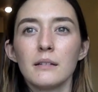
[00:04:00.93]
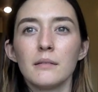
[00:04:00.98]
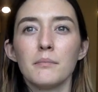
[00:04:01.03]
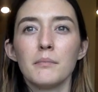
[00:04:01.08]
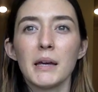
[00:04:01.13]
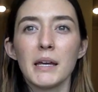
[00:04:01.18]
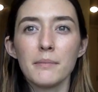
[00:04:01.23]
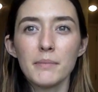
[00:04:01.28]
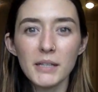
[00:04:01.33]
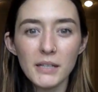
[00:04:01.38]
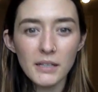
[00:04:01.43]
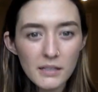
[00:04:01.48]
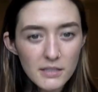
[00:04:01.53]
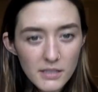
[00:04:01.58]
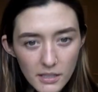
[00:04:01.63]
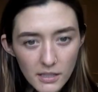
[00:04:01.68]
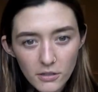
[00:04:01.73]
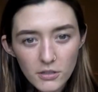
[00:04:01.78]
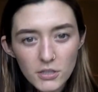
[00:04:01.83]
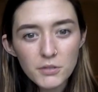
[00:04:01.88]
maybe
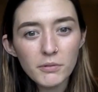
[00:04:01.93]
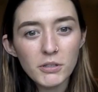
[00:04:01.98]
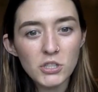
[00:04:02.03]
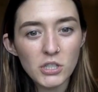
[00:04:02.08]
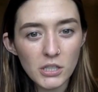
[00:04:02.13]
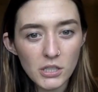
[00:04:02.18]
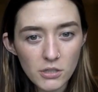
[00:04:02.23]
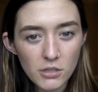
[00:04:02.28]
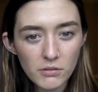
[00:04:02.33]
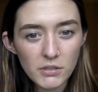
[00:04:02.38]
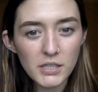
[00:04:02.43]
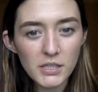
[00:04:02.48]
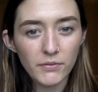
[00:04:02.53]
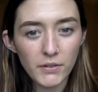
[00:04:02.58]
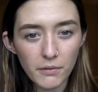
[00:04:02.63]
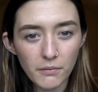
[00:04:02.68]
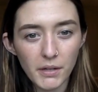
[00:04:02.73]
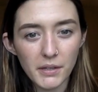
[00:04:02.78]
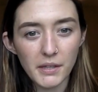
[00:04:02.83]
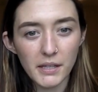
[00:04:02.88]
consider switching to a
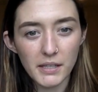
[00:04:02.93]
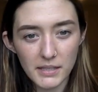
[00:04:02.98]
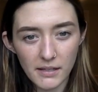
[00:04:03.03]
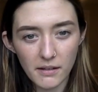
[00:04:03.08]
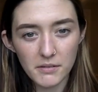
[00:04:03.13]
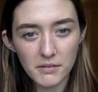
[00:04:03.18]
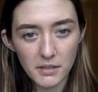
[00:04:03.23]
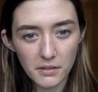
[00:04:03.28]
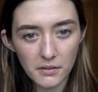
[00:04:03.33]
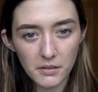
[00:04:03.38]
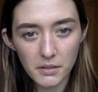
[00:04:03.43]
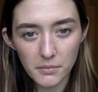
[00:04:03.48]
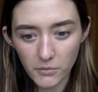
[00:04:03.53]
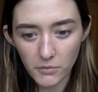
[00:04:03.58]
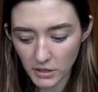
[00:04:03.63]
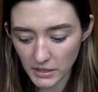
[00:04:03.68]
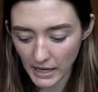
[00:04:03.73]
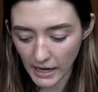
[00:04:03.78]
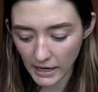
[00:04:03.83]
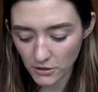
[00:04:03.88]
different one that sounds a little
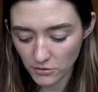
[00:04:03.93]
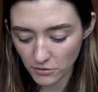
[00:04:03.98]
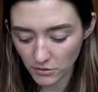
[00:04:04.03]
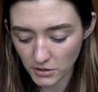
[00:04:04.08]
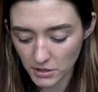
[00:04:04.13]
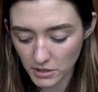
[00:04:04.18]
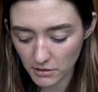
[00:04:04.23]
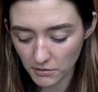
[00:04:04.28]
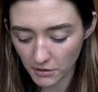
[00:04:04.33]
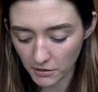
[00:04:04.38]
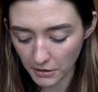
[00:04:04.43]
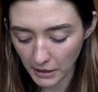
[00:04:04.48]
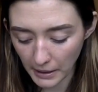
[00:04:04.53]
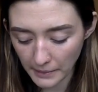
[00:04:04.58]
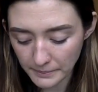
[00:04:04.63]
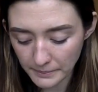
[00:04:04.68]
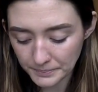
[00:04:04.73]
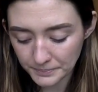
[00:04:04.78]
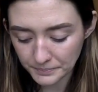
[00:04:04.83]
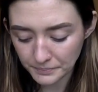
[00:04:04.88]
more natural to you,
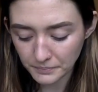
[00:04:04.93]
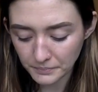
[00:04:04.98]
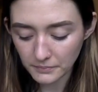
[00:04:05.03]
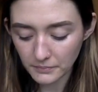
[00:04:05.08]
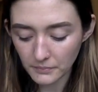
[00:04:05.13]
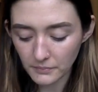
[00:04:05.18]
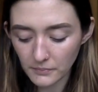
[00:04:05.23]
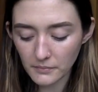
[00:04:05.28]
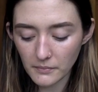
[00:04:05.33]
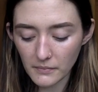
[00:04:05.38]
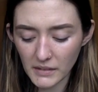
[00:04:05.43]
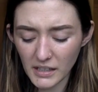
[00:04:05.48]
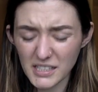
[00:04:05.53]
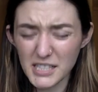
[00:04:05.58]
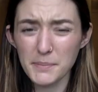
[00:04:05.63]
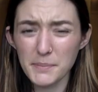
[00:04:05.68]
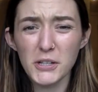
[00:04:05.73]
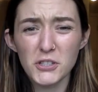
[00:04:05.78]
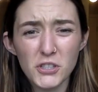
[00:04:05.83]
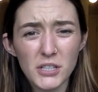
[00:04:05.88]
okay?
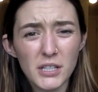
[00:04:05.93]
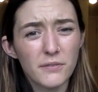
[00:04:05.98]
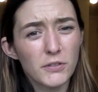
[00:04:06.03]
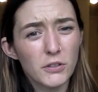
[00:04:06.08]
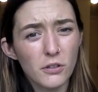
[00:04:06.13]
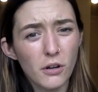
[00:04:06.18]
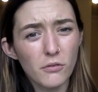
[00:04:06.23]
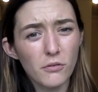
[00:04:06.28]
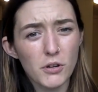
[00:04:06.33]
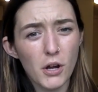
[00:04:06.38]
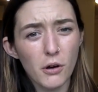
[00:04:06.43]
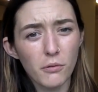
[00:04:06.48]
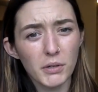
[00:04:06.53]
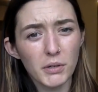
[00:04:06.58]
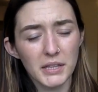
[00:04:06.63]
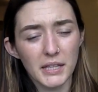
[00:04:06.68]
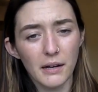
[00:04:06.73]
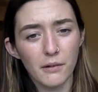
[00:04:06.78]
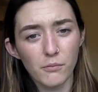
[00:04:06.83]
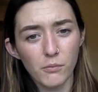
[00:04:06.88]
Especially if you don't know
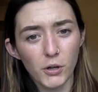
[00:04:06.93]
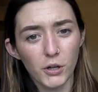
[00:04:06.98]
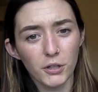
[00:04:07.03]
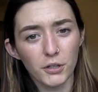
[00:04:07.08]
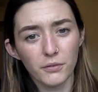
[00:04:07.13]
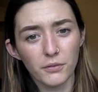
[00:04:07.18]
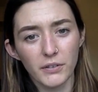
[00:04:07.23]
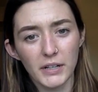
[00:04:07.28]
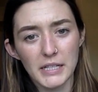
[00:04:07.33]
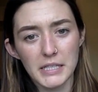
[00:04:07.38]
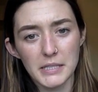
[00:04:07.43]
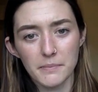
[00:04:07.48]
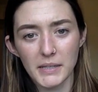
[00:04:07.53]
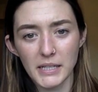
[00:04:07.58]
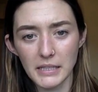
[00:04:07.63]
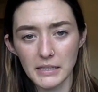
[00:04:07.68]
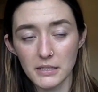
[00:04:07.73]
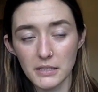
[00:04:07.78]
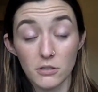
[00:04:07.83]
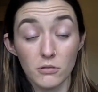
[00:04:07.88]
what that word or phrase
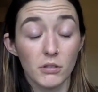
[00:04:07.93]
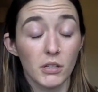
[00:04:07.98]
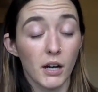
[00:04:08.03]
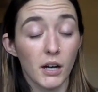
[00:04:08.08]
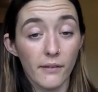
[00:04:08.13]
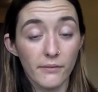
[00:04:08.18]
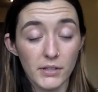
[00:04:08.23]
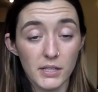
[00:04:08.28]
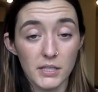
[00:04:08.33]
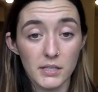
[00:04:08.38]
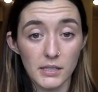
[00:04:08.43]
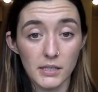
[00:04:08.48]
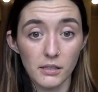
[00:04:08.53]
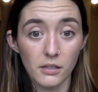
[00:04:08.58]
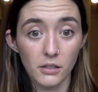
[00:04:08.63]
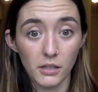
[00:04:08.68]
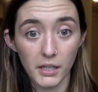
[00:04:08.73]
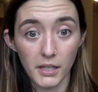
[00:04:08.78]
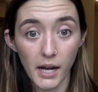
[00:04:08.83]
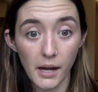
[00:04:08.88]
means. You can obviously
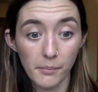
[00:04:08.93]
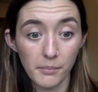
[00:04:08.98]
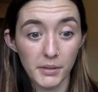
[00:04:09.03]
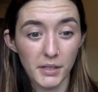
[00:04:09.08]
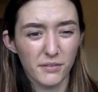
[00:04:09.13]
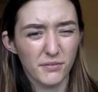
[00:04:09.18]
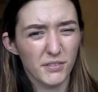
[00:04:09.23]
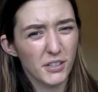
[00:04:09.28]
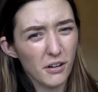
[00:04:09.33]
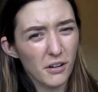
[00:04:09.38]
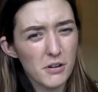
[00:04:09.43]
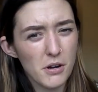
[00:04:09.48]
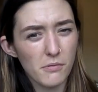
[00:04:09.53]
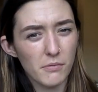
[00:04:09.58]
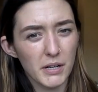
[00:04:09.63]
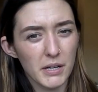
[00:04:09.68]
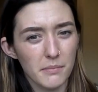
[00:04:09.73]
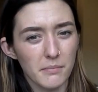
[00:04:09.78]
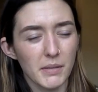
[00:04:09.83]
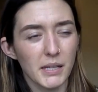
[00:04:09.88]
look it up, but if you don't know
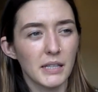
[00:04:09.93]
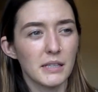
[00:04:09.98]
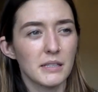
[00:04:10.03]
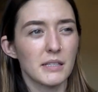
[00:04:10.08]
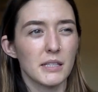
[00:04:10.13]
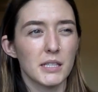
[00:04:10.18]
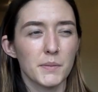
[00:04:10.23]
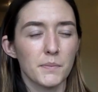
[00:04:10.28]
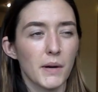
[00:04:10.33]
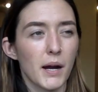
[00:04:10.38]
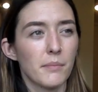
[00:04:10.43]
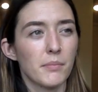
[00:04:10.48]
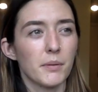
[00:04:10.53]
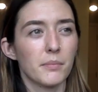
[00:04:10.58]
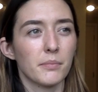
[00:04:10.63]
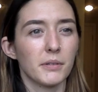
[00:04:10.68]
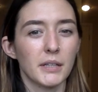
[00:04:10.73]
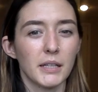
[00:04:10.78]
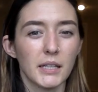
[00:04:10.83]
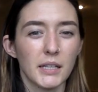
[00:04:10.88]
what it means, it's
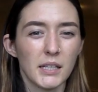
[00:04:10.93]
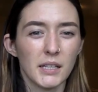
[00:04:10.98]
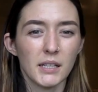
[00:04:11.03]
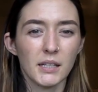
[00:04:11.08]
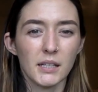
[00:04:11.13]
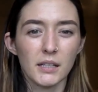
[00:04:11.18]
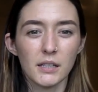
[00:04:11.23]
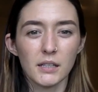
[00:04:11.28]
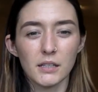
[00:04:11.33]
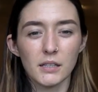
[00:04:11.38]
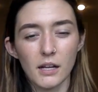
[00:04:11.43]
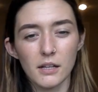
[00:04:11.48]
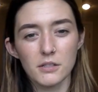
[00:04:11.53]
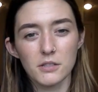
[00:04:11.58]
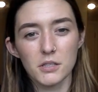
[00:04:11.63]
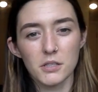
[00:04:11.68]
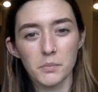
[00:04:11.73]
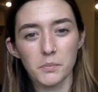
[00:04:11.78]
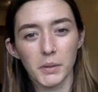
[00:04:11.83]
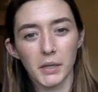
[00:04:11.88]
probably not
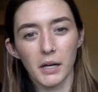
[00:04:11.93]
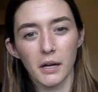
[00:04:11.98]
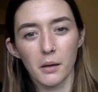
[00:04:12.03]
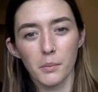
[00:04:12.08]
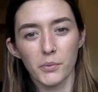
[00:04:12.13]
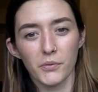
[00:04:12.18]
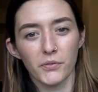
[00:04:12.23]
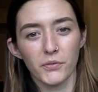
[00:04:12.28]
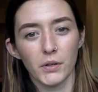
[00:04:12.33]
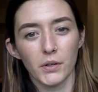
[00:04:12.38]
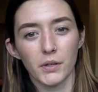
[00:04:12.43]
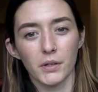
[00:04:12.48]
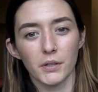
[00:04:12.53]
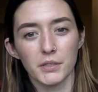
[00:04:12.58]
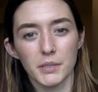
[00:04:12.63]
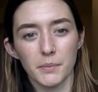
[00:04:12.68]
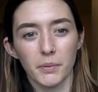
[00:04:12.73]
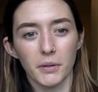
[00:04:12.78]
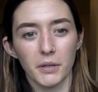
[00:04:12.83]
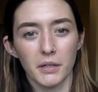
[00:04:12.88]
super helpful
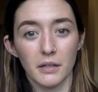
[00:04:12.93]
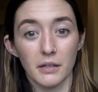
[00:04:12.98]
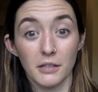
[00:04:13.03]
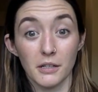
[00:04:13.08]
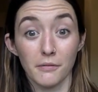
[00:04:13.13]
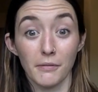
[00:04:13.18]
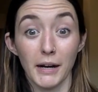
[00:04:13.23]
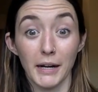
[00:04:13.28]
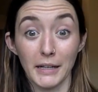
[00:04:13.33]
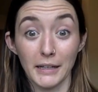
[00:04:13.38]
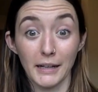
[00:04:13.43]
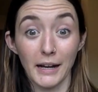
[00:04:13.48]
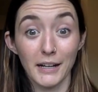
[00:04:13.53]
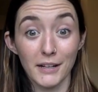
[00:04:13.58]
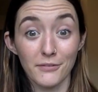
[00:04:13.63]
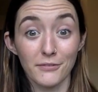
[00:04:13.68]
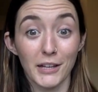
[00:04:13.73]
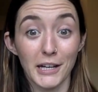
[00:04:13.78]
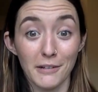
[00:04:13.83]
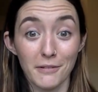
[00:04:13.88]
to put it in your writing. Kind
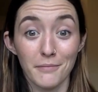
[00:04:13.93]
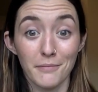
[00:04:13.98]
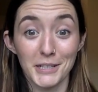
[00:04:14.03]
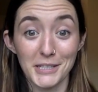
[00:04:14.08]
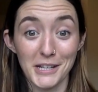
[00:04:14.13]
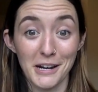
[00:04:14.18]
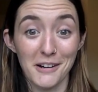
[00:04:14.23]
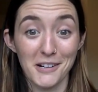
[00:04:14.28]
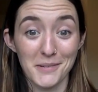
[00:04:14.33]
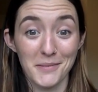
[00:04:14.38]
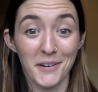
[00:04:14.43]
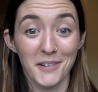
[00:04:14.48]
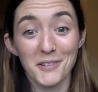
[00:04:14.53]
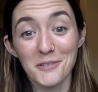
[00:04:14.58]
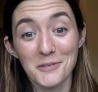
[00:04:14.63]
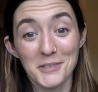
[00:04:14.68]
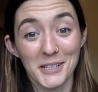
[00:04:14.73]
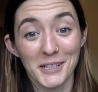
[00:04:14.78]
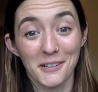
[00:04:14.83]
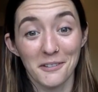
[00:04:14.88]
of like when we talked about
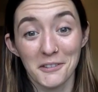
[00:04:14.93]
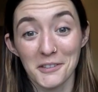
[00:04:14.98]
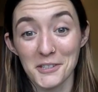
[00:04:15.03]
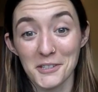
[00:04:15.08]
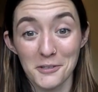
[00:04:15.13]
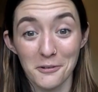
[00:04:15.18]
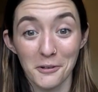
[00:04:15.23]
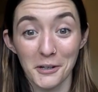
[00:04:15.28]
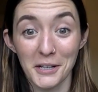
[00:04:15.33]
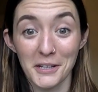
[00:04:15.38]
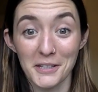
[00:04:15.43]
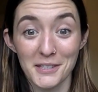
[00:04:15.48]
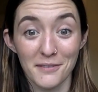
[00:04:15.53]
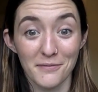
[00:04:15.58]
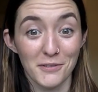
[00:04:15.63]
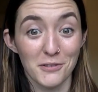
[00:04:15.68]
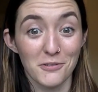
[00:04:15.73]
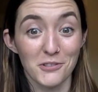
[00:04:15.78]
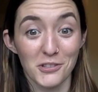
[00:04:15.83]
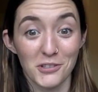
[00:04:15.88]
using a thesaurus.
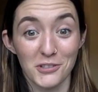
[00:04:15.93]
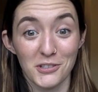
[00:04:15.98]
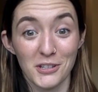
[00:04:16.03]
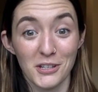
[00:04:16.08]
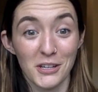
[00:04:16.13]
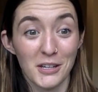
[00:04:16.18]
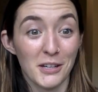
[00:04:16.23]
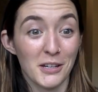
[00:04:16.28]
If you just